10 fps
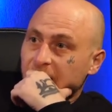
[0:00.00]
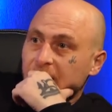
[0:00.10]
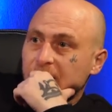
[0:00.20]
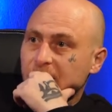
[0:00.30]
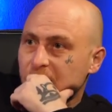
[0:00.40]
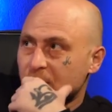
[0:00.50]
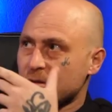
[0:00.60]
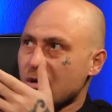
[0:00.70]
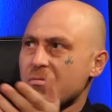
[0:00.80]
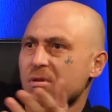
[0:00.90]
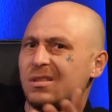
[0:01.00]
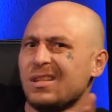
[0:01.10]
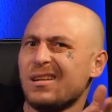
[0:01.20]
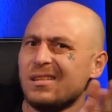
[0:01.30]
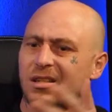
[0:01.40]
Yeah. So I
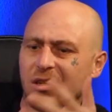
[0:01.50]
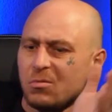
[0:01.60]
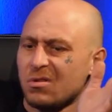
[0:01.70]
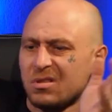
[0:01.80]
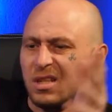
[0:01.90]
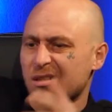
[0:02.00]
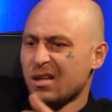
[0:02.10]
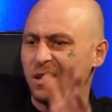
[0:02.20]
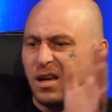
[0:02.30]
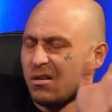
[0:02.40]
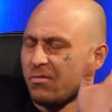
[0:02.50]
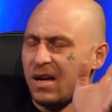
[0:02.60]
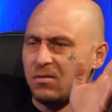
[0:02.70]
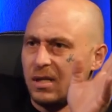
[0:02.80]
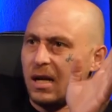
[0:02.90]
started DJing when I was 16, going to
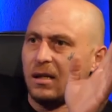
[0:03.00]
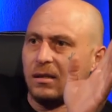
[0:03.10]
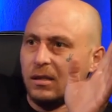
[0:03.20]
raves and that.